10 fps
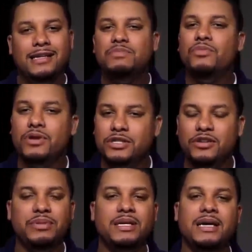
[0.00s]
more so
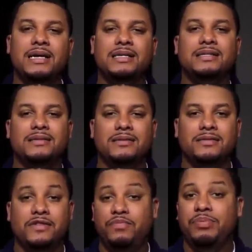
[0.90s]
because
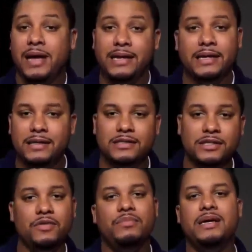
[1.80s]
you've played in it
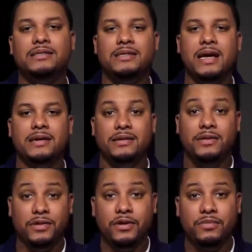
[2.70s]
so much that
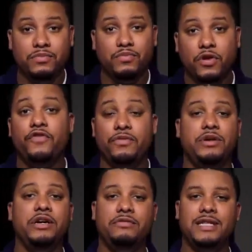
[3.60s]
you're more
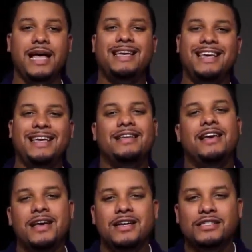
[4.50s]
familiar with that key.
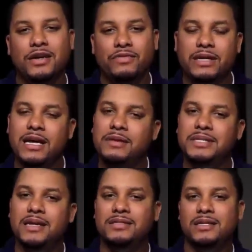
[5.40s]
So when it comes
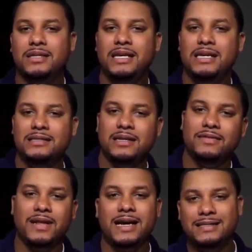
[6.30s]
down to the keys of
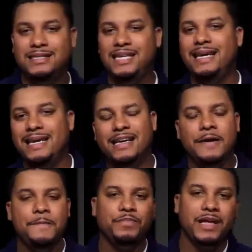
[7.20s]
like D,
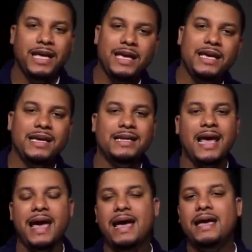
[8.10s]
E, and
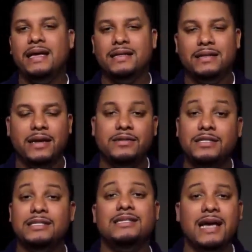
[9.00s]
A, they're
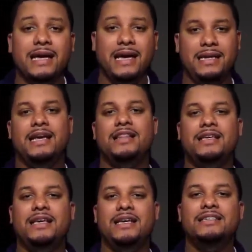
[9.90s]
just like any other
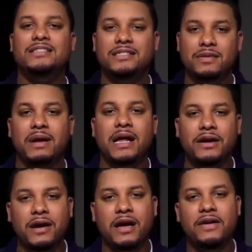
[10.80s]
key. It's just a matter
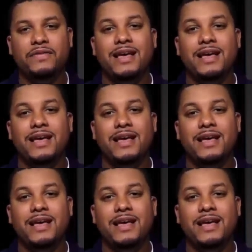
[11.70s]
of